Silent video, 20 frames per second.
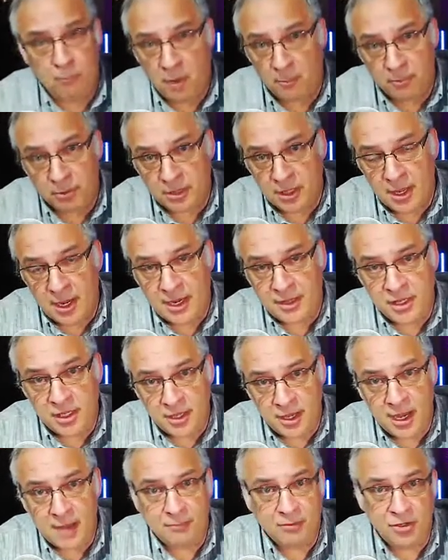apply
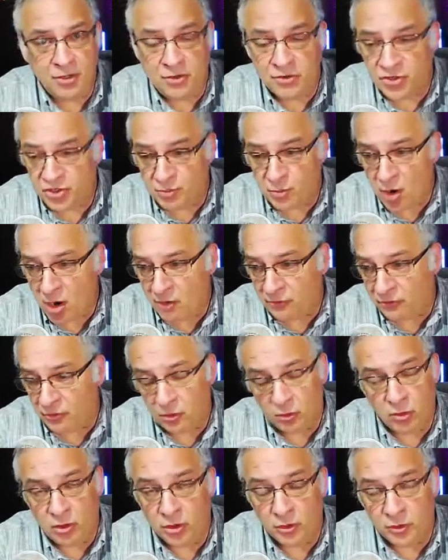the app to your
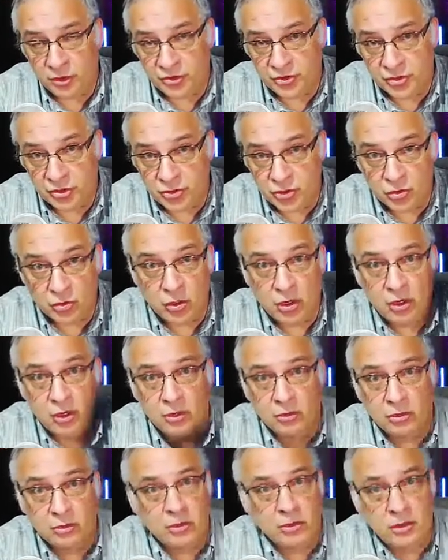smartphone, whether it's the
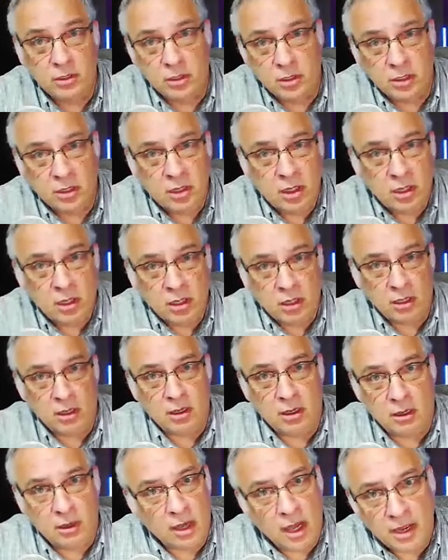Droid or the
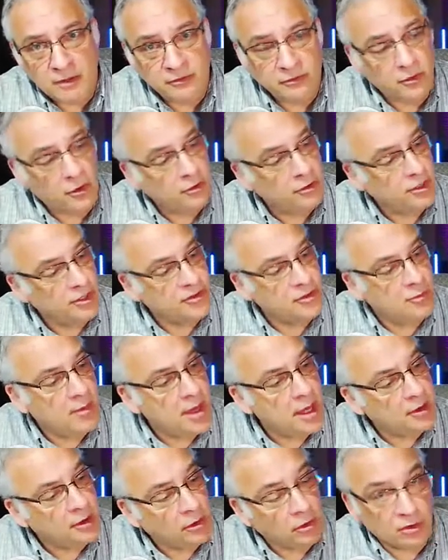iPhone, doesn't
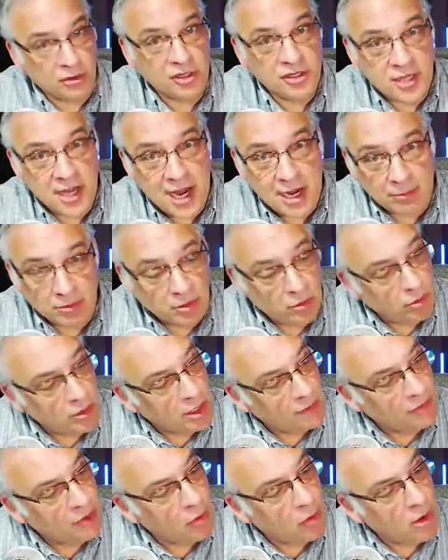matter, or the tablet,
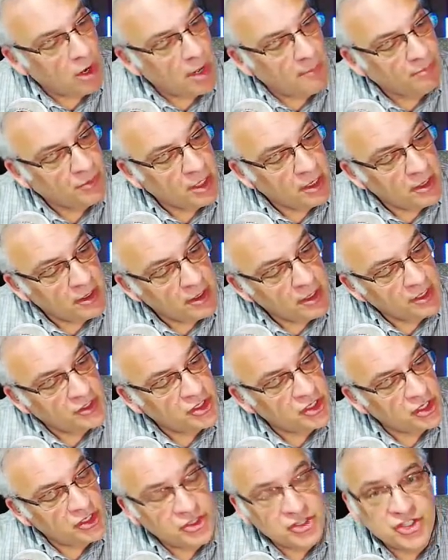whatever you want.
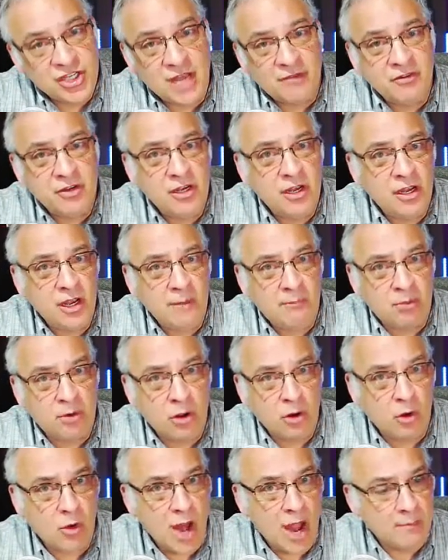It's 7-day
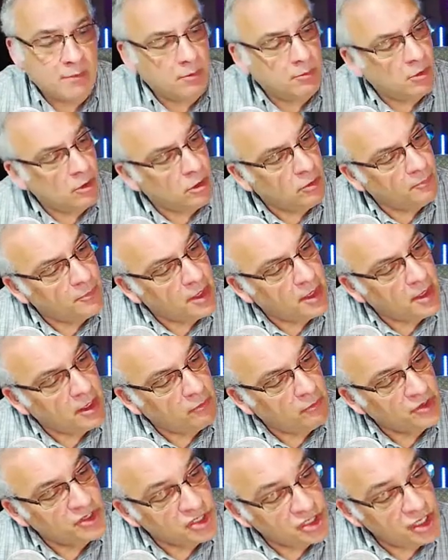programmable,
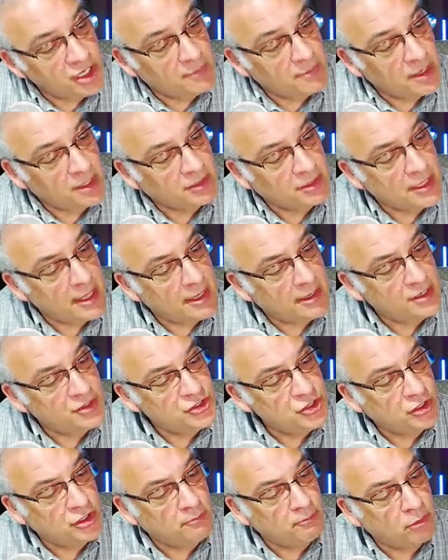and what's neat about that
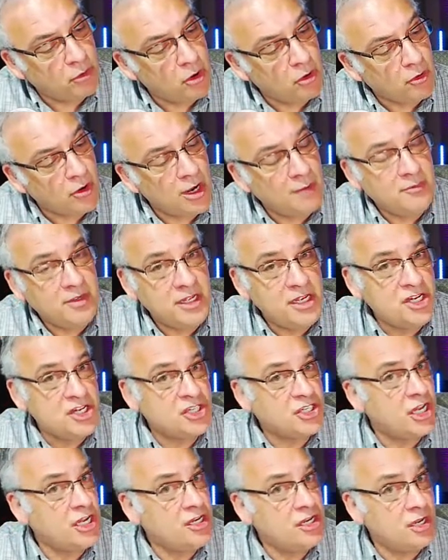is you can program
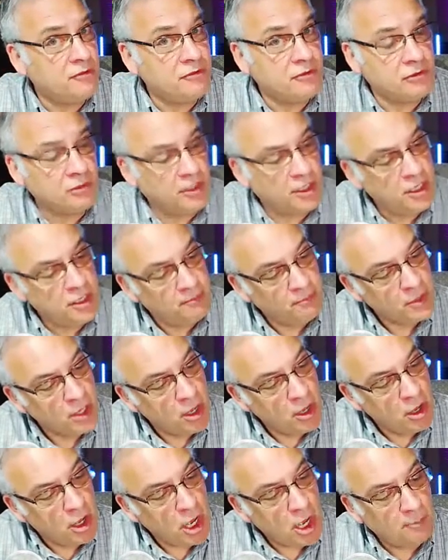each day differently,
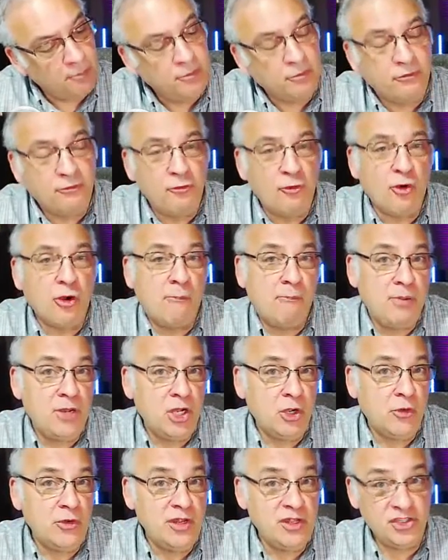up to 4
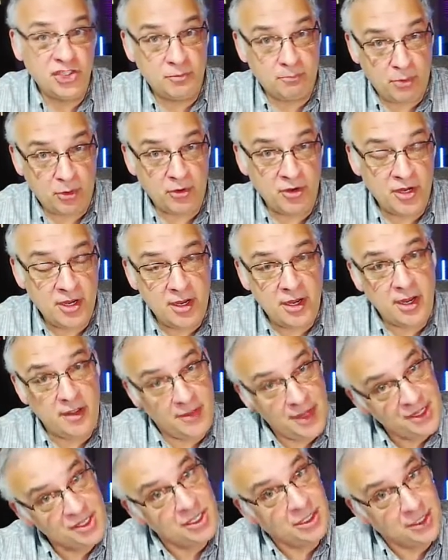periods per
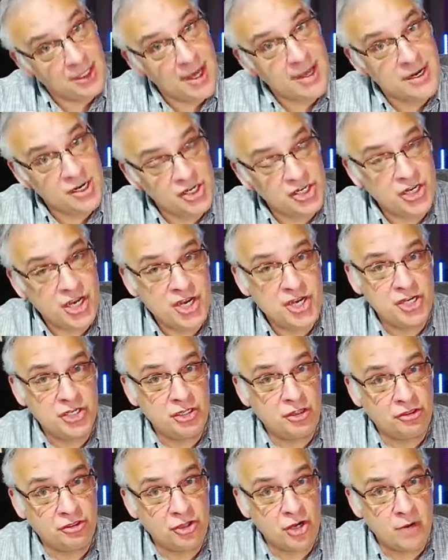day. That's a lot of
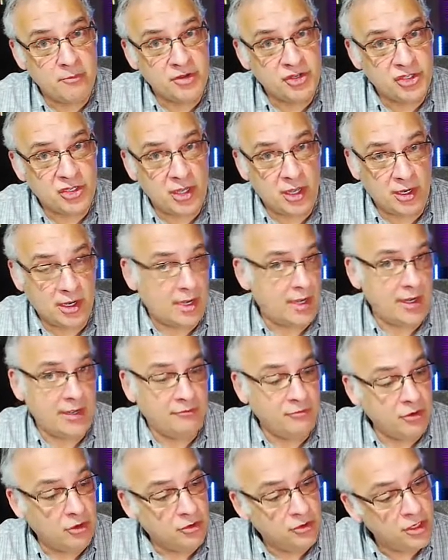changing the thermostat. I
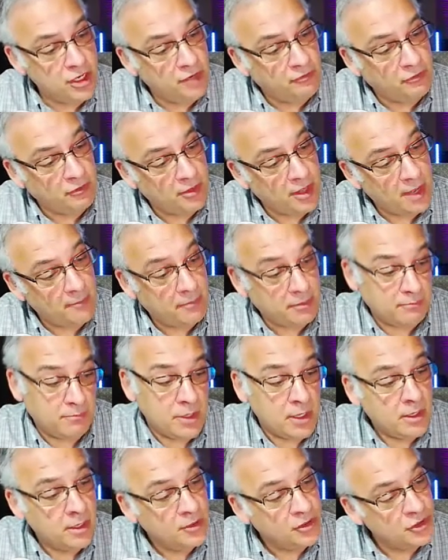have no need for that, but
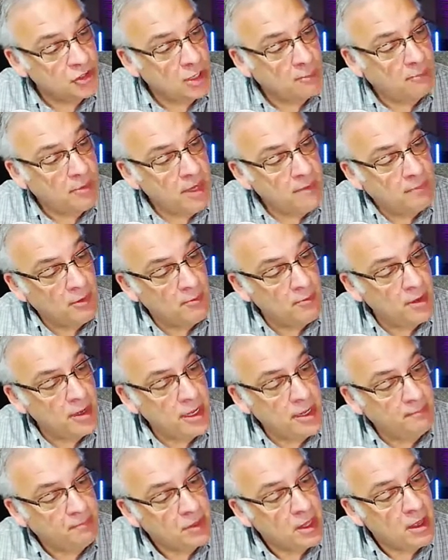some people
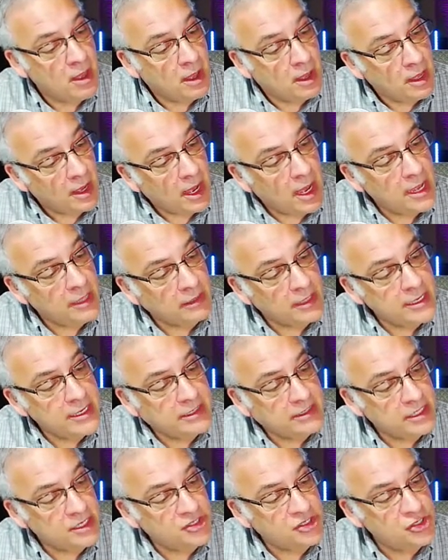may. I
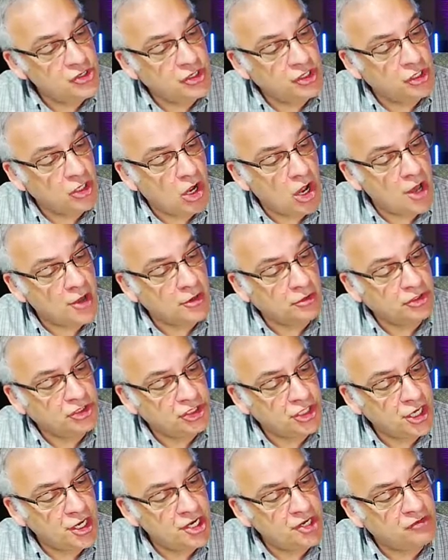like this. You can auto
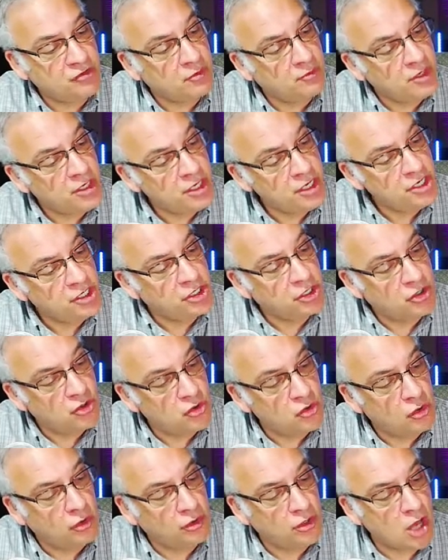change from heat to
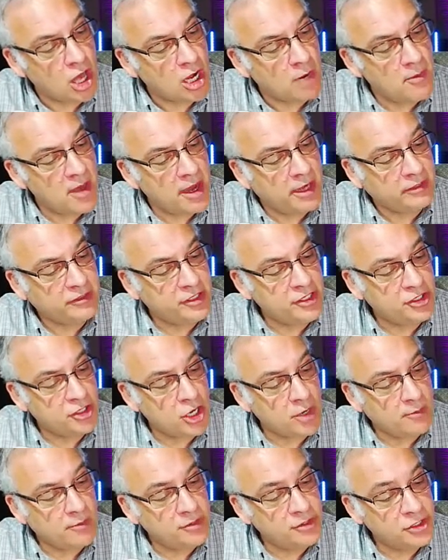cool. It automatically
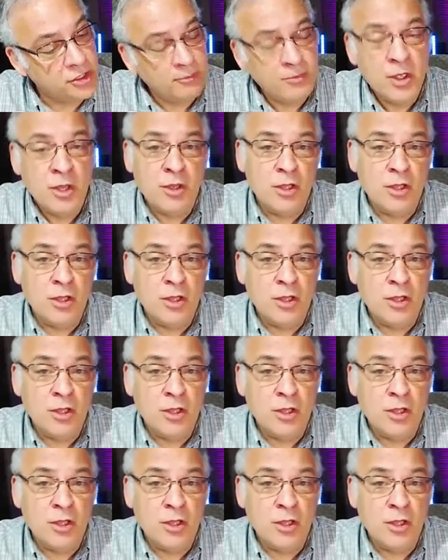determines